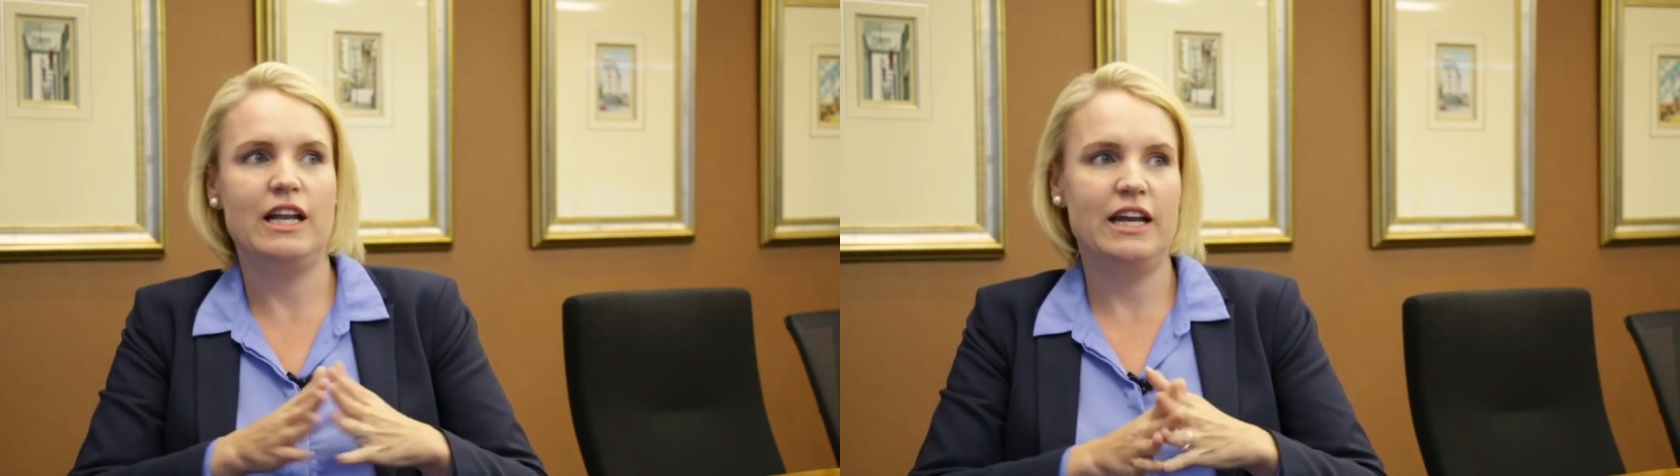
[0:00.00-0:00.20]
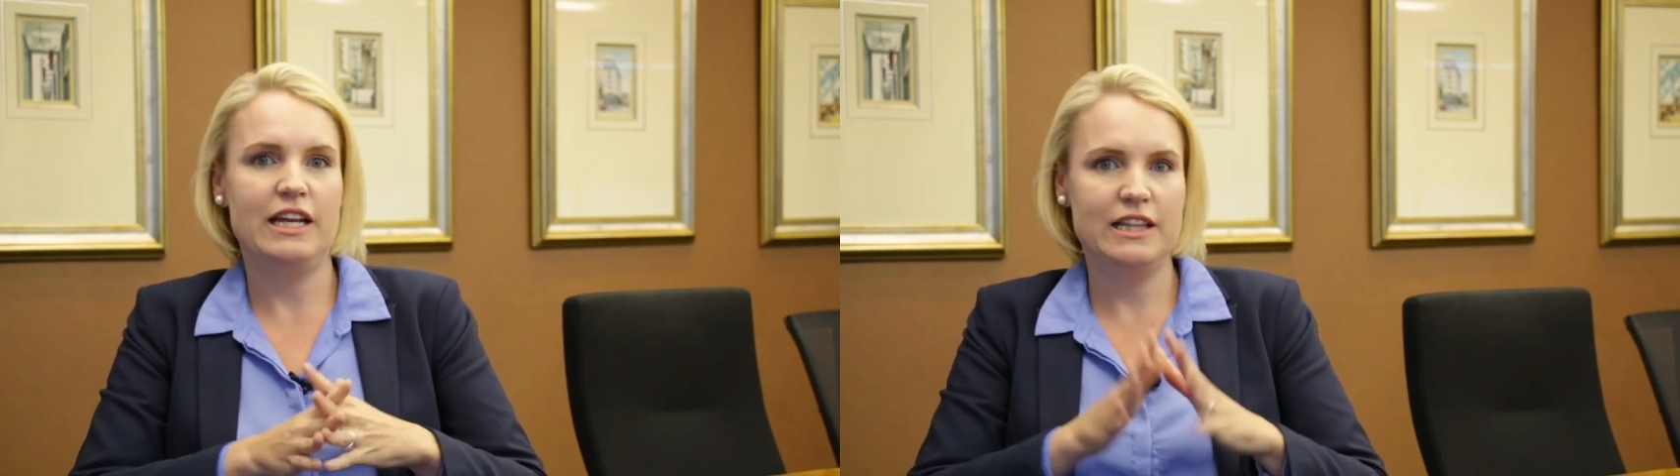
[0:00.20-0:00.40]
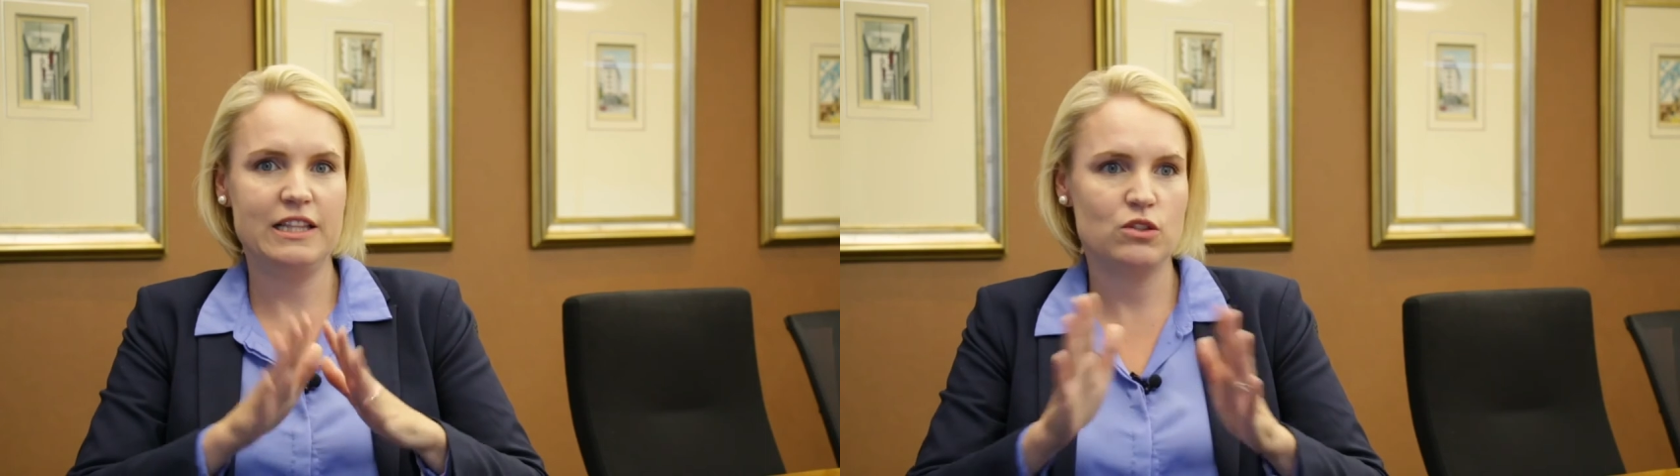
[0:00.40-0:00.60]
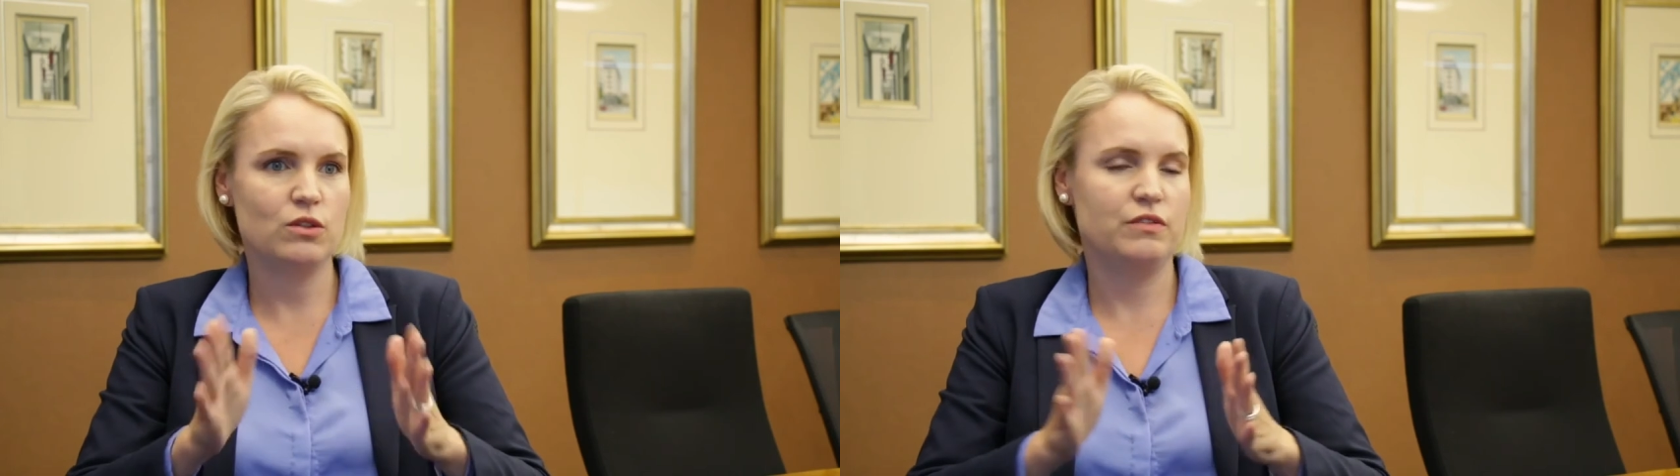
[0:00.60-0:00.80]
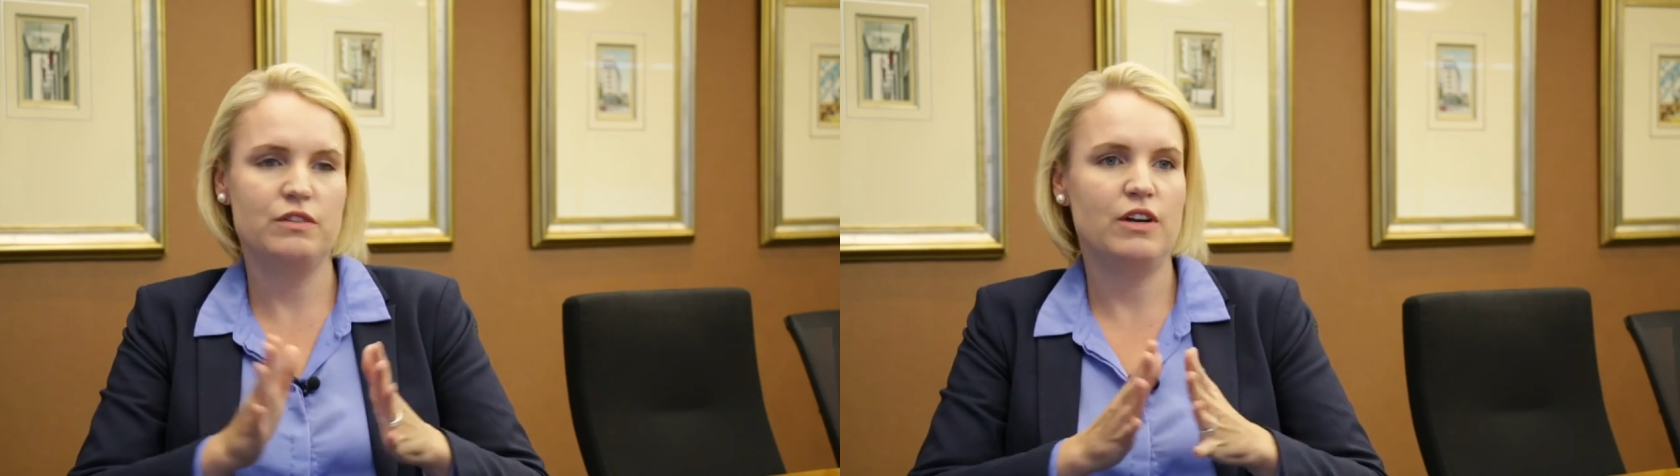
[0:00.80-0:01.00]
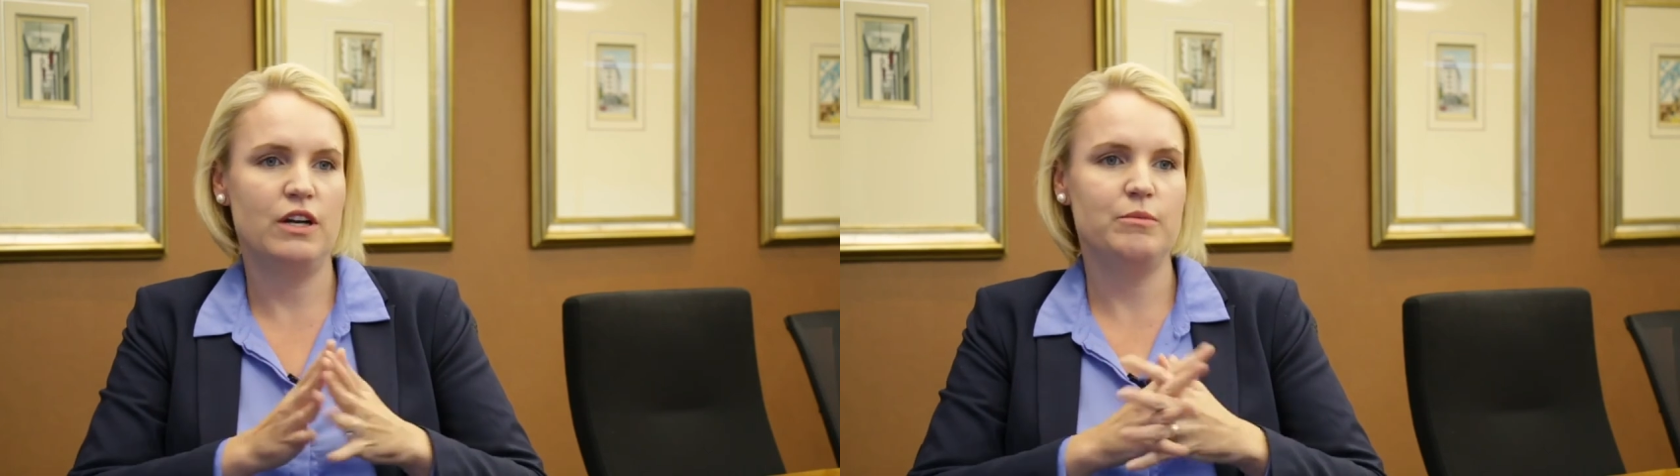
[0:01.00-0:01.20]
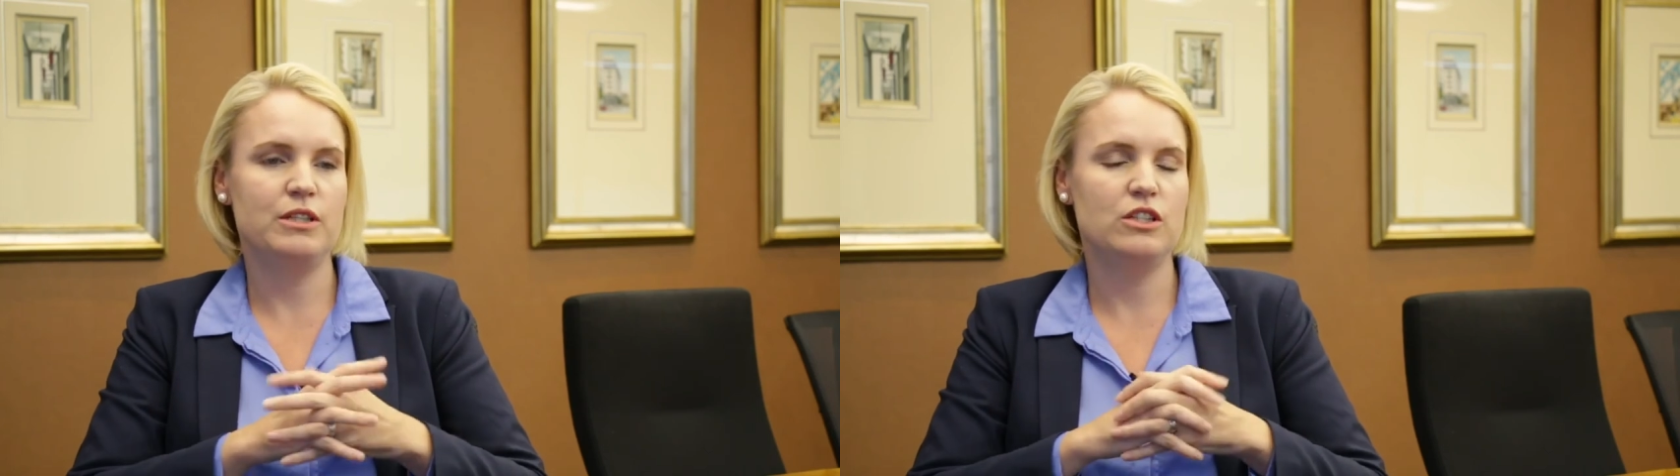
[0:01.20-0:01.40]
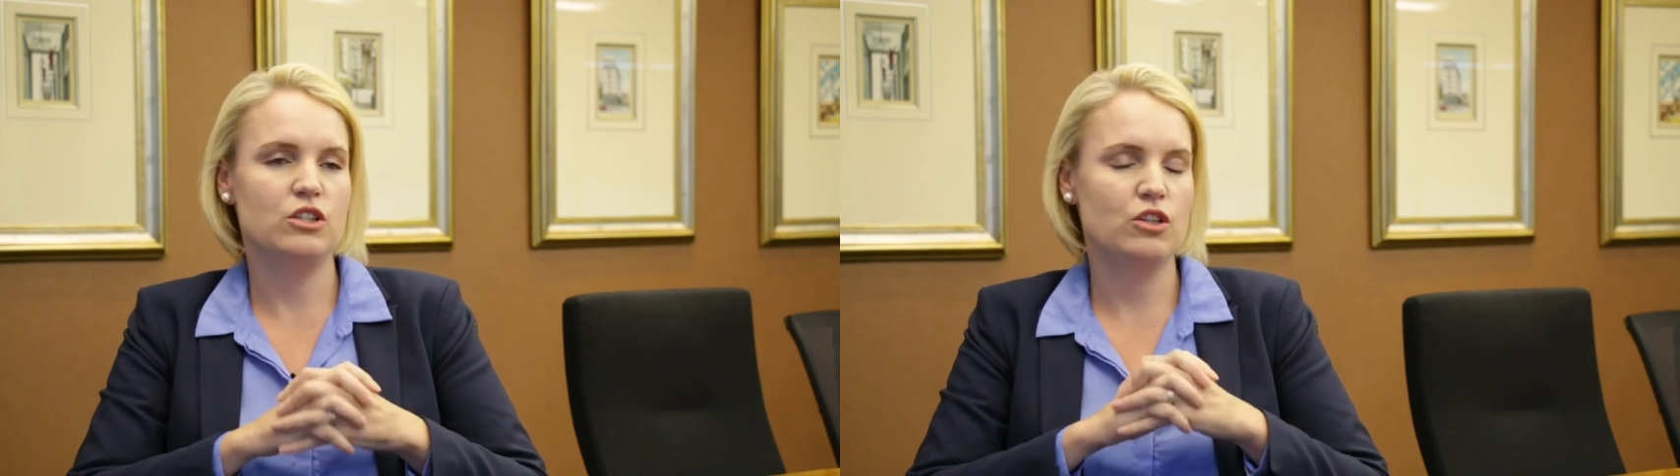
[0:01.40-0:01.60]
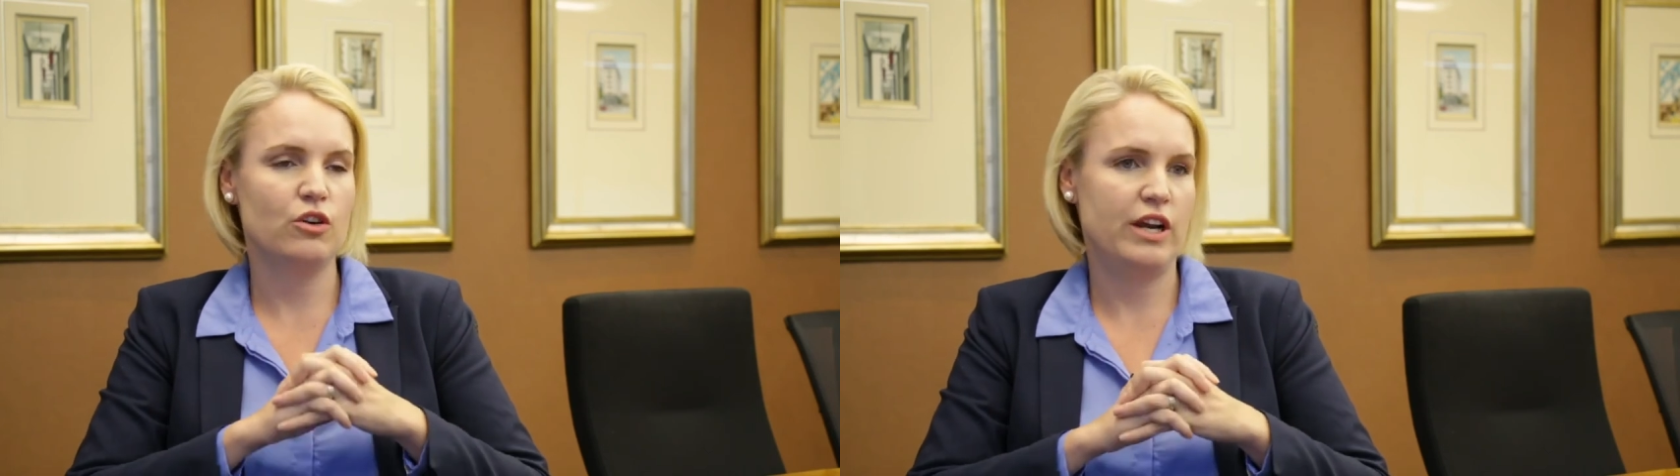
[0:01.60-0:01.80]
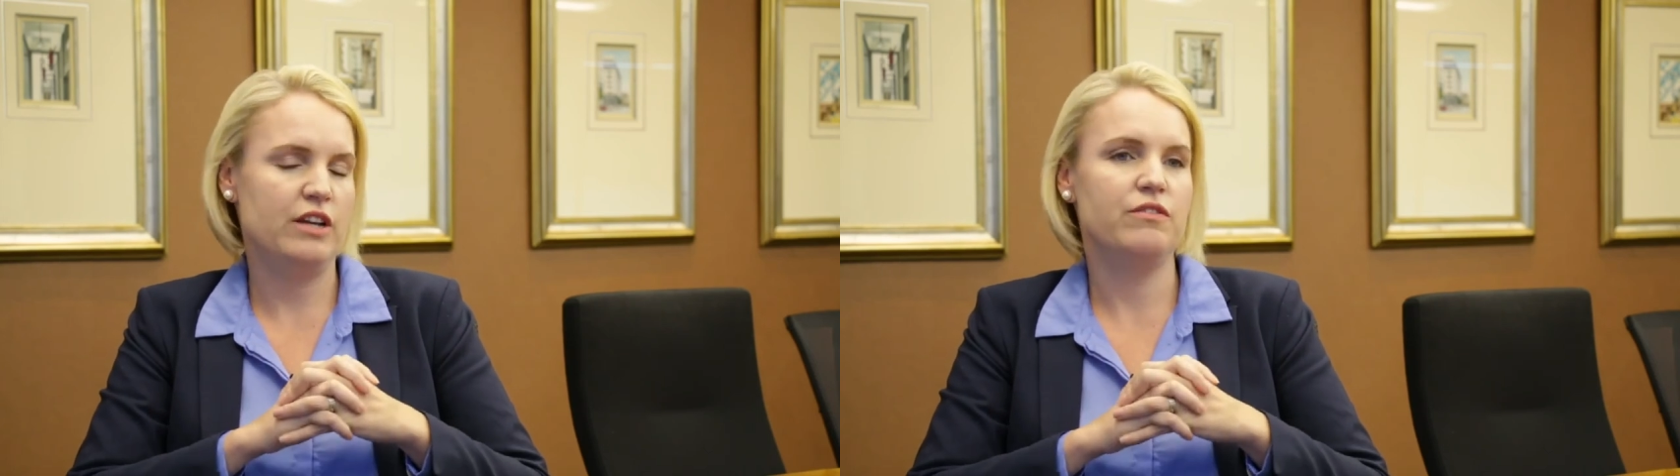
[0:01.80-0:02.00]
like in this sort of environment, it's a
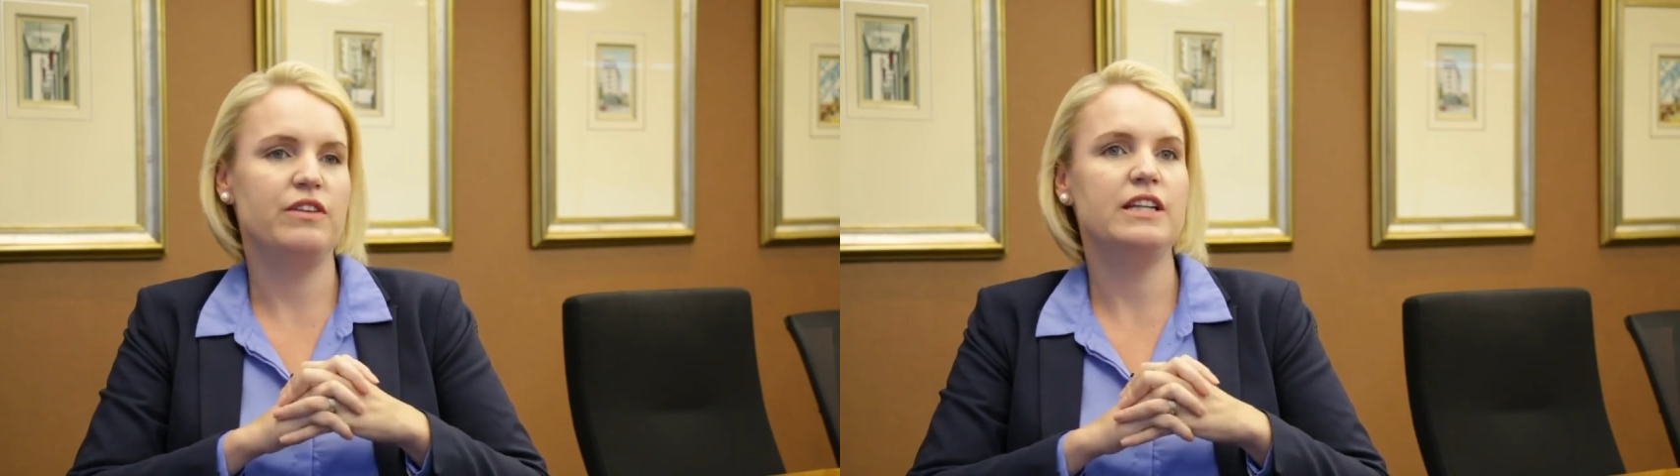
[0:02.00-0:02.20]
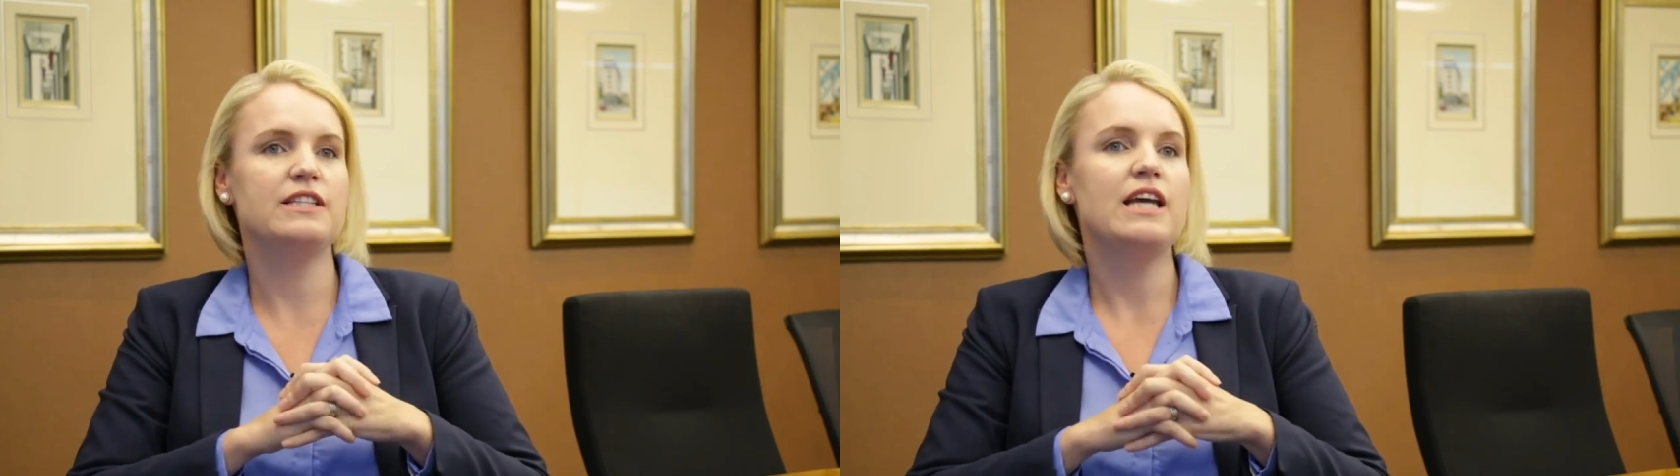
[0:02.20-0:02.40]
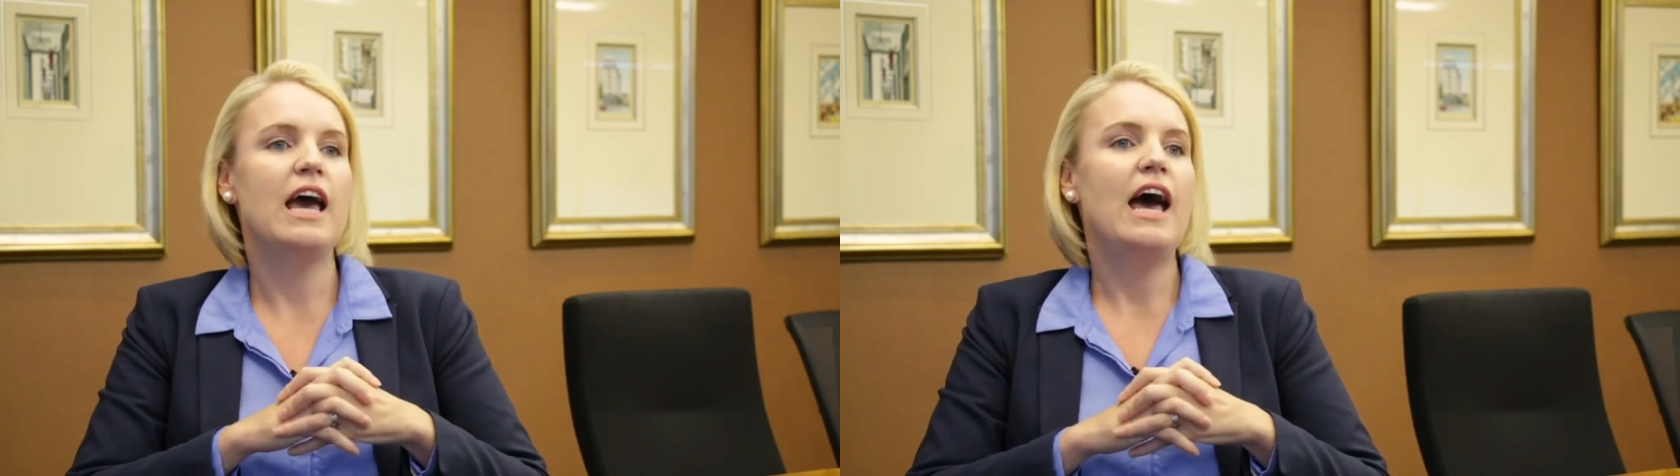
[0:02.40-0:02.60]
great feat.